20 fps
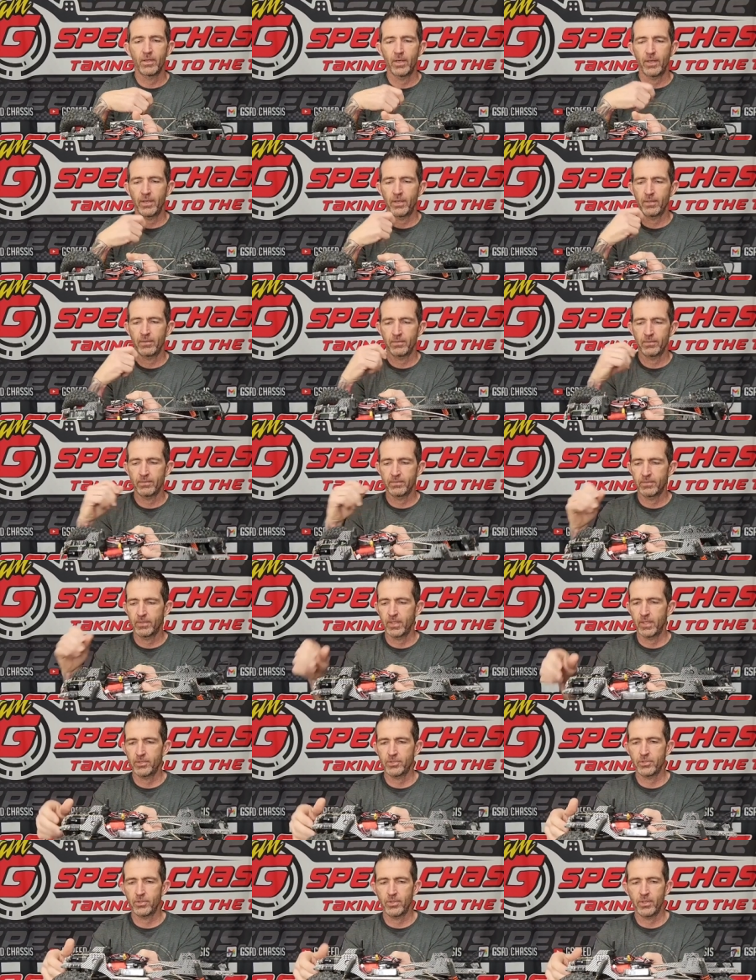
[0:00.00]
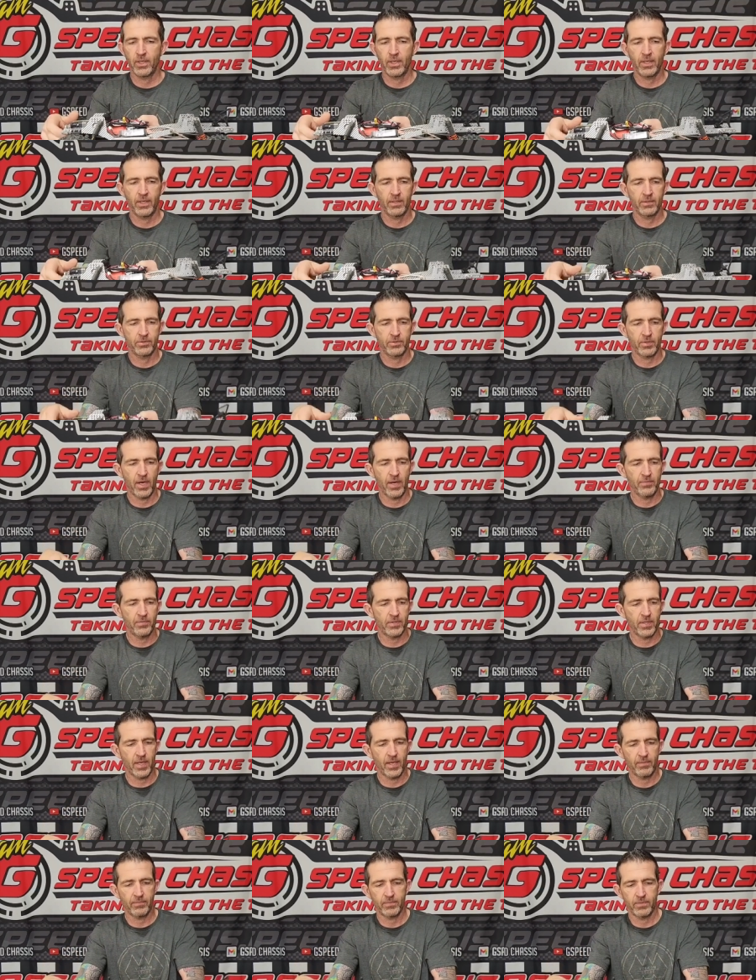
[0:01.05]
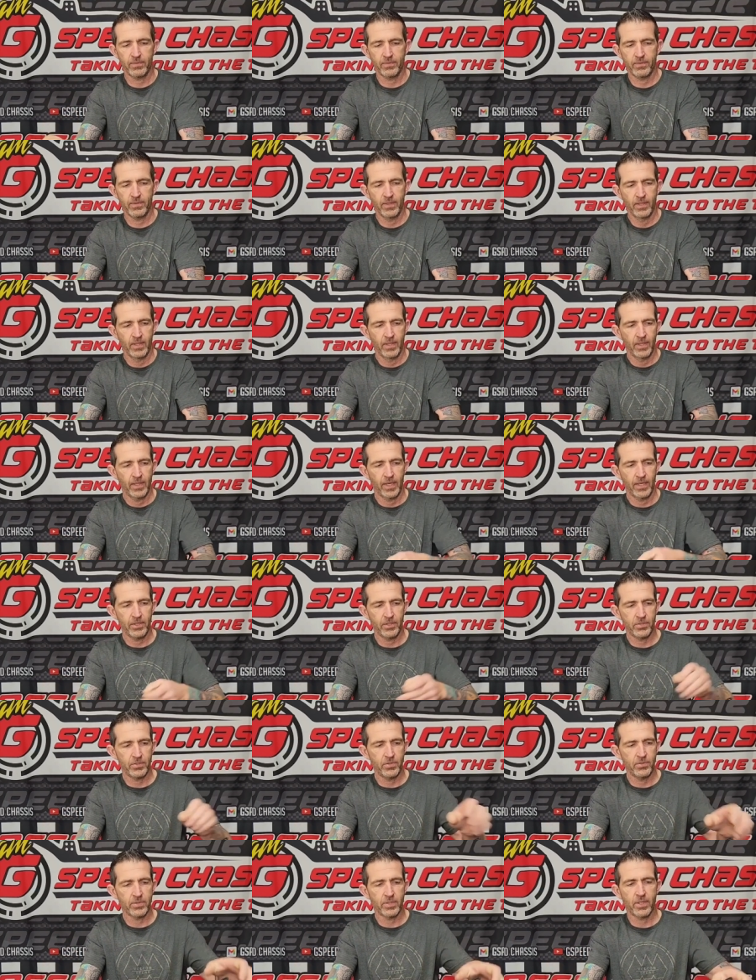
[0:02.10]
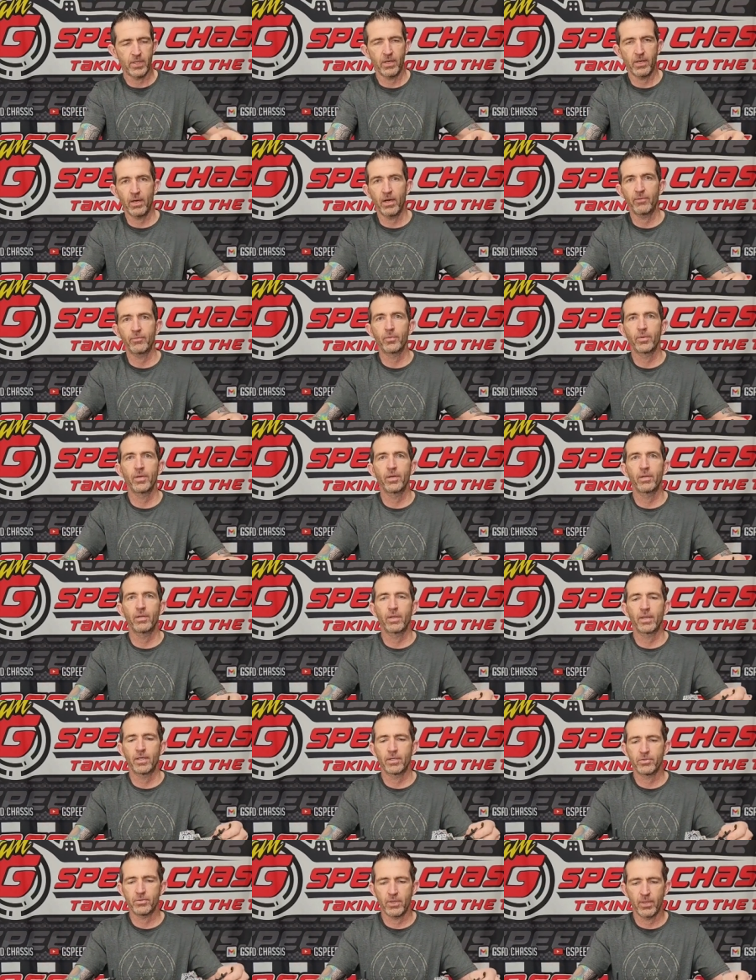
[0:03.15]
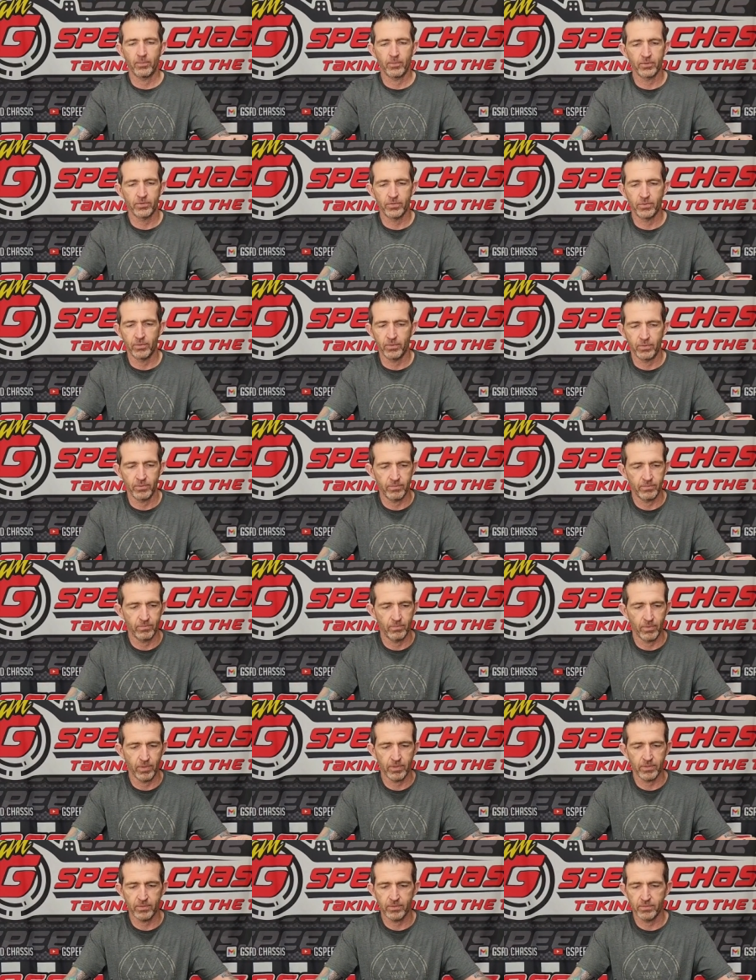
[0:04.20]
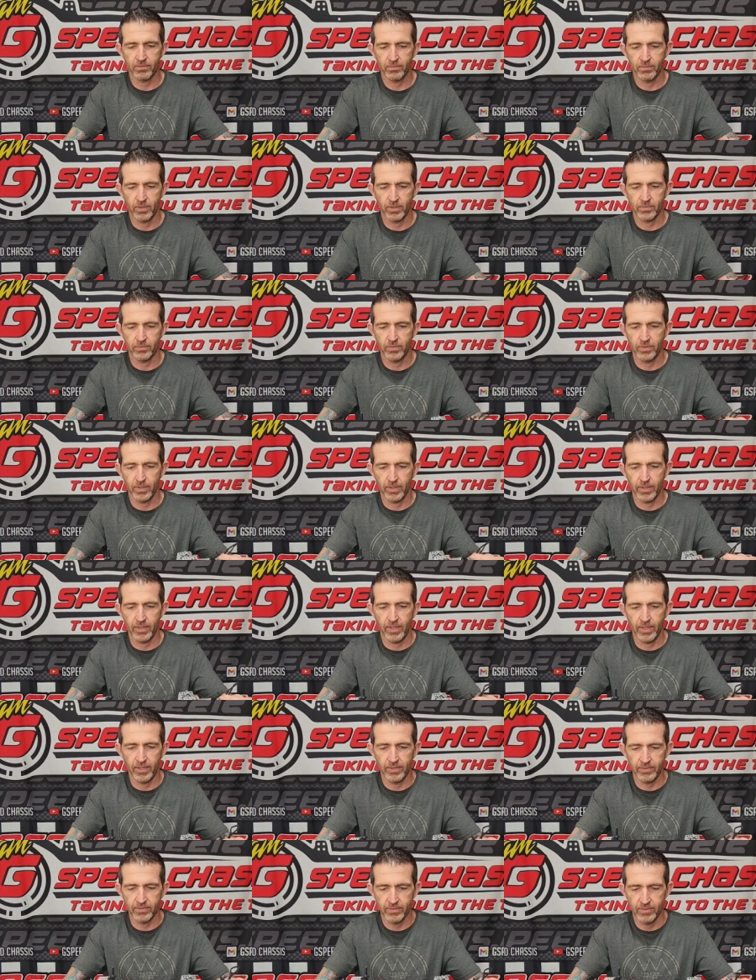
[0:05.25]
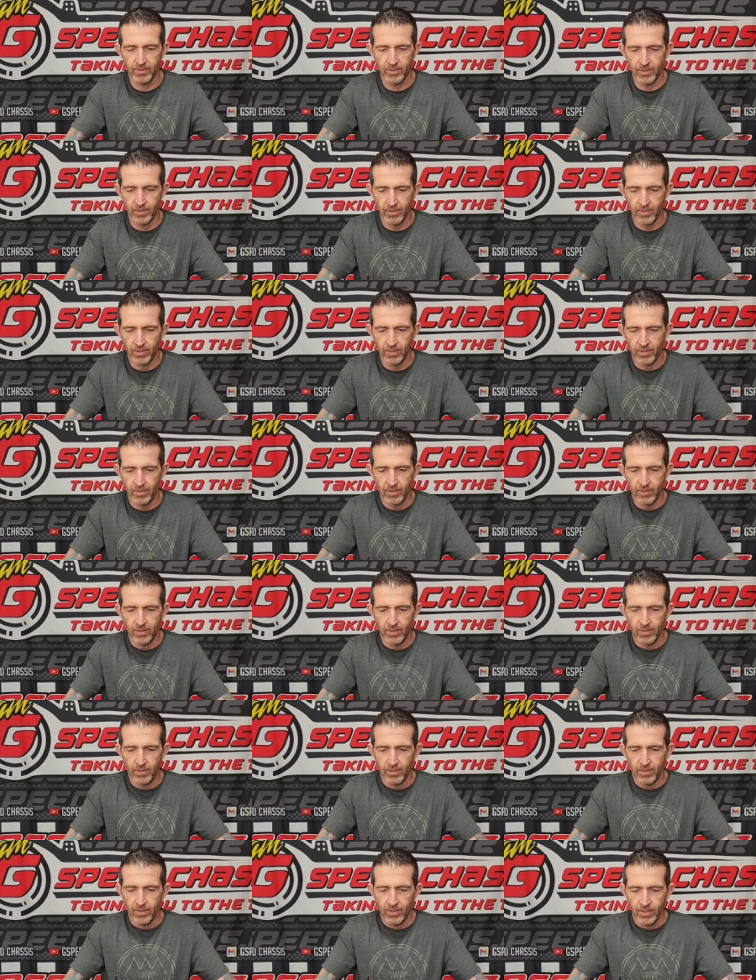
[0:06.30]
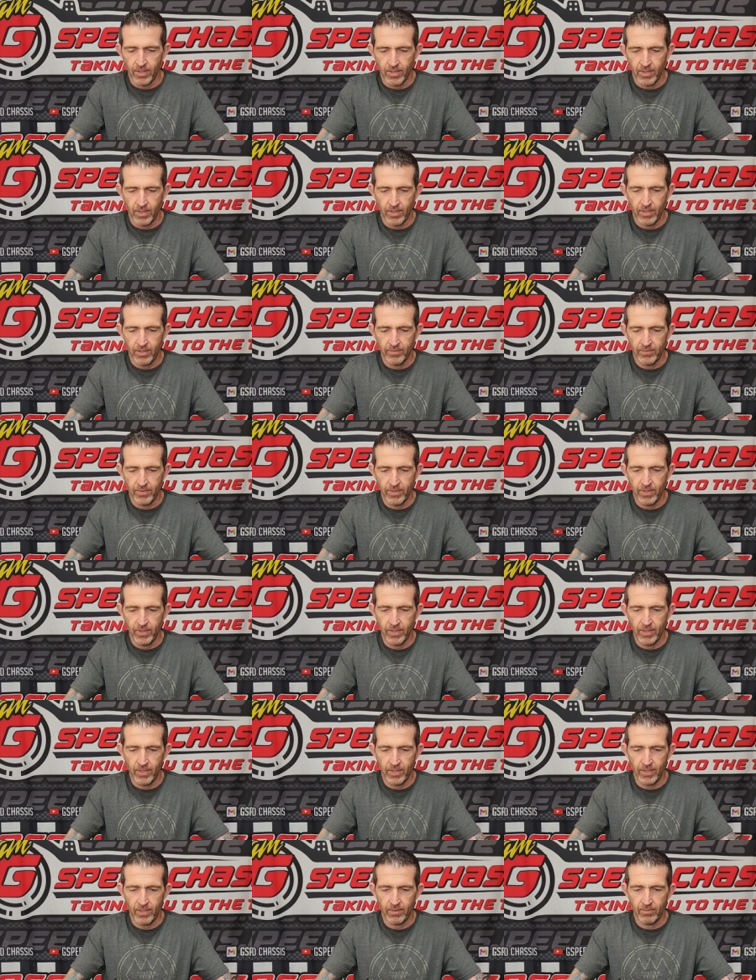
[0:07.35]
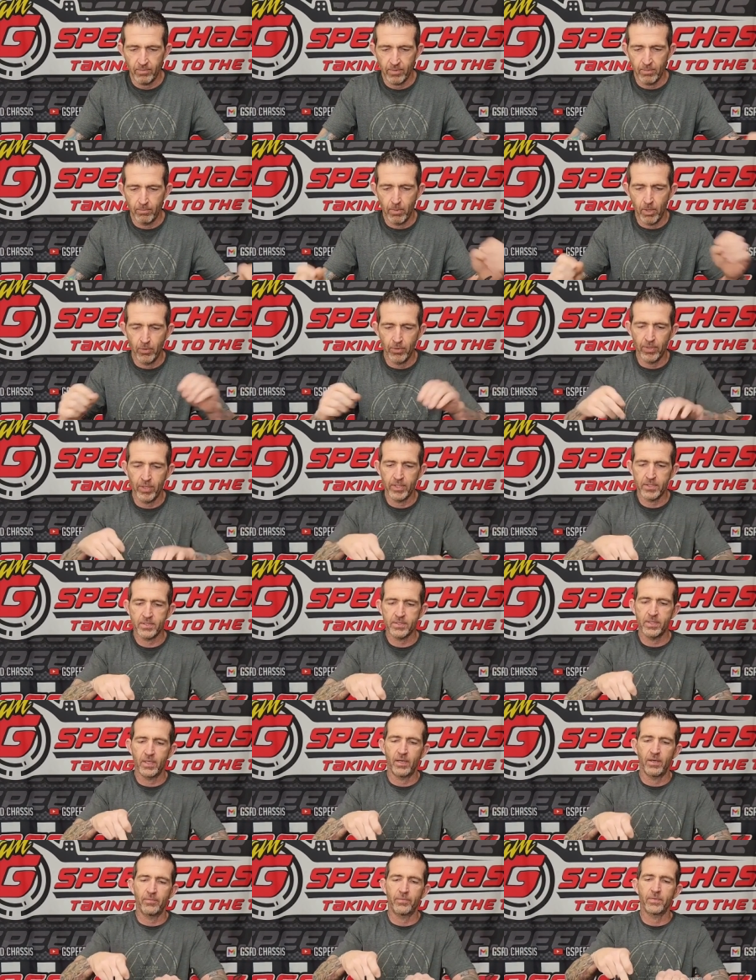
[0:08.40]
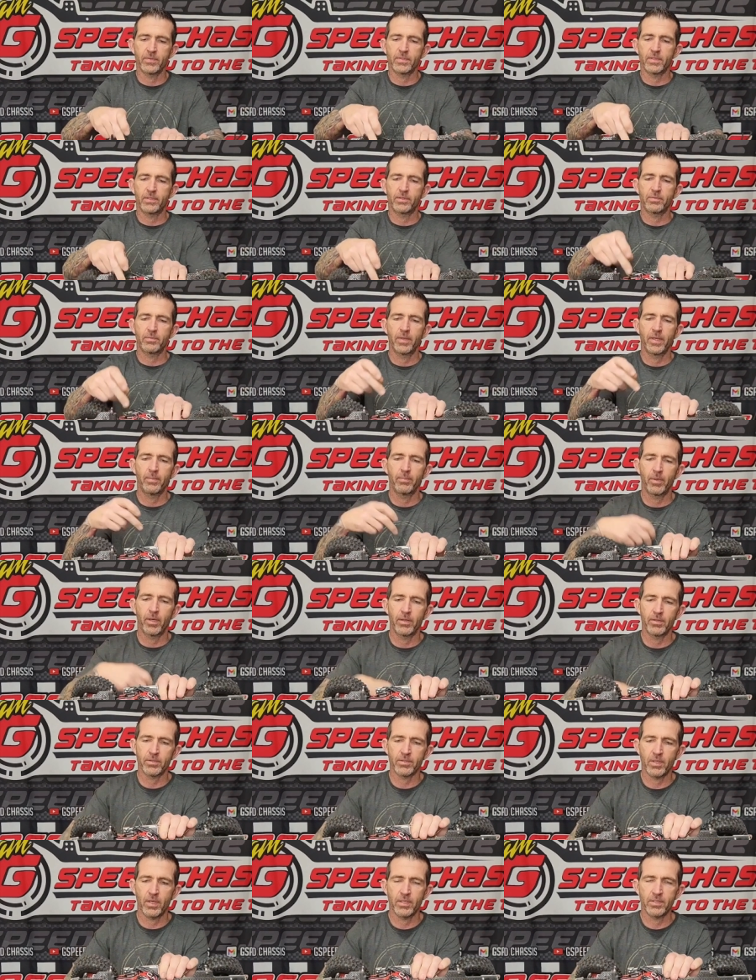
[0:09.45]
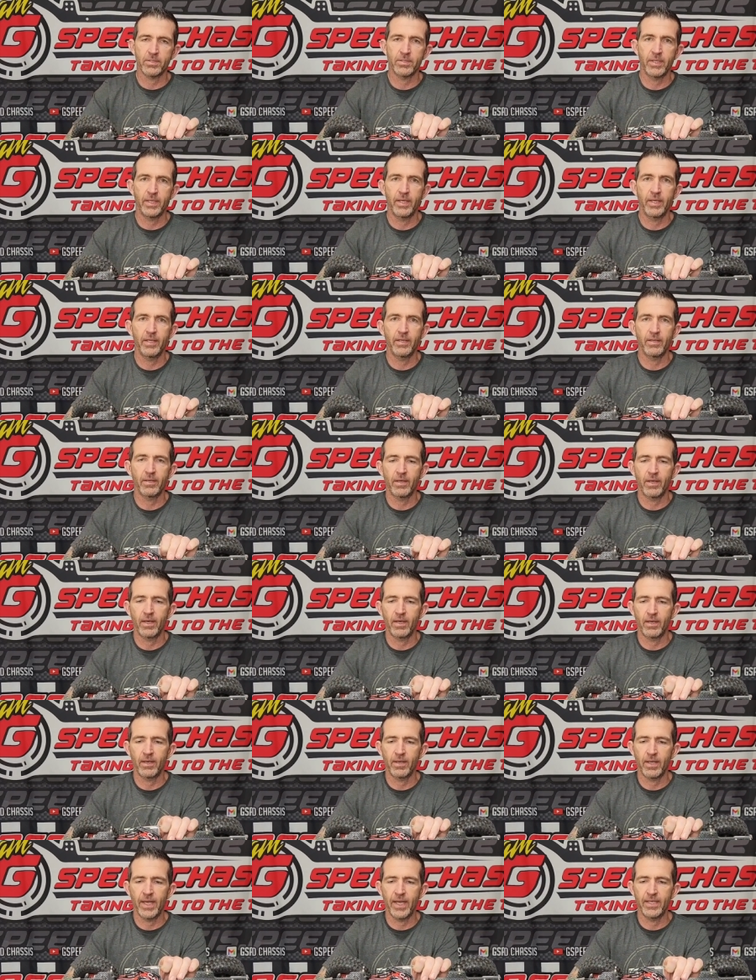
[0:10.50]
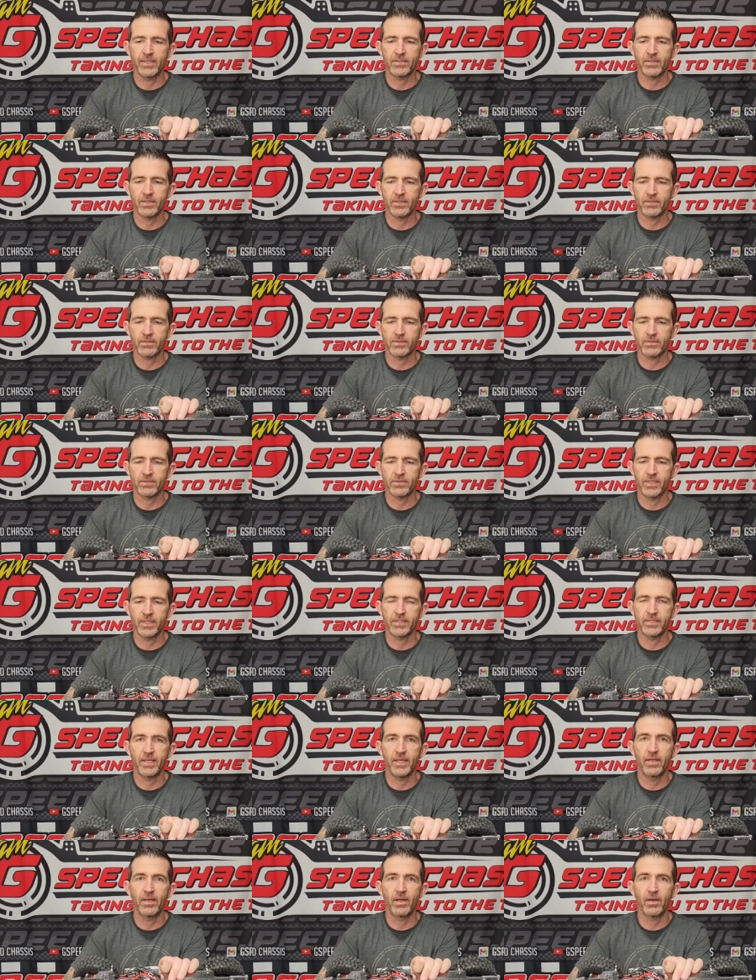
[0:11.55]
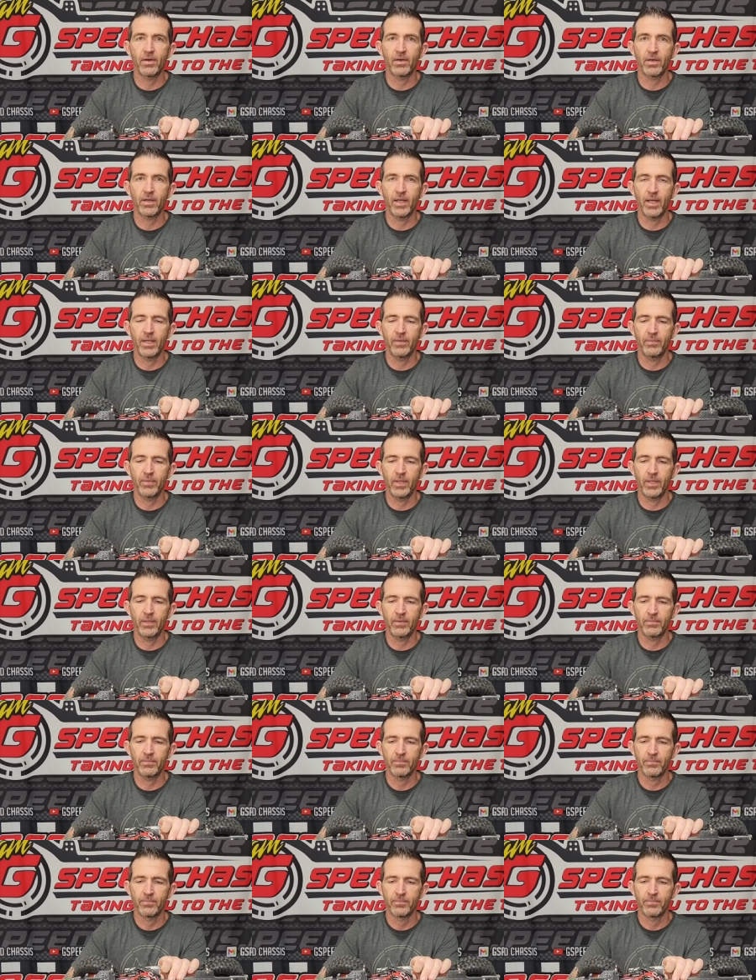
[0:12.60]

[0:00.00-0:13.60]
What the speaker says: cut your drive shaft. And I just use a cutoff wheel on a Dremel tool. Works really nice. The motor itself is a Three Brothers RC A6 1600 kV